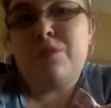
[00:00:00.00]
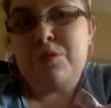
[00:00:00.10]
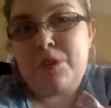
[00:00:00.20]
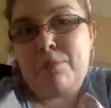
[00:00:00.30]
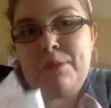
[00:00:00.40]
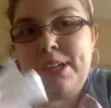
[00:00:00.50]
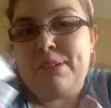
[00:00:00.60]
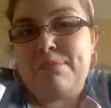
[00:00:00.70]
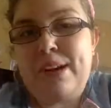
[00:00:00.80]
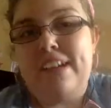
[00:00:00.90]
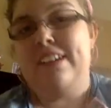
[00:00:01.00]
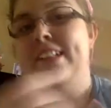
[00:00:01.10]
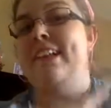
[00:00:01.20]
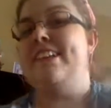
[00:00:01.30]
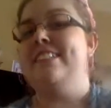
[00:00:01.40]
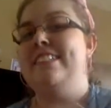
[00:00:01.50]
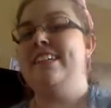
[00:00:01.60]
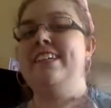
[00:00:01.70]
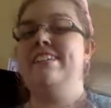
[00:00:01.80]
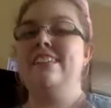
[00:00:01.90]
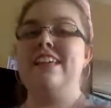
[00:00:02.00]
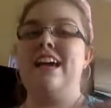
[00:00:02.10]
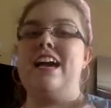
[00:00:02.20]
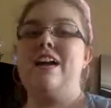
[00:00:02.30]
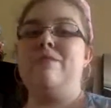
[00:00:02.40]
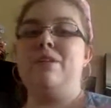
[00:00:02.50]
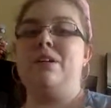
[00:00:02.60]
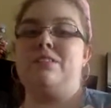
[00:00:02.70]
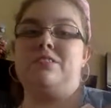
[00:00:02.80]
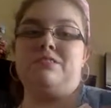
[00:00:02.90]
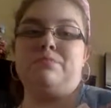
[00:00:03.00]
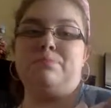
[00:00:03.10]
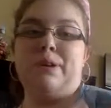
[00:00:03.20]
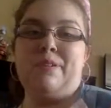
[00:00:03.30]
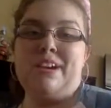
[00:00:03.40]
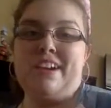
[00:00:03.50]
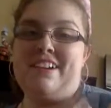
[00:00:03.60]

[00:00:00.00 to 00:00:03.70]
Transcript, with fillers: Like, why not Lexi? I have a bow here.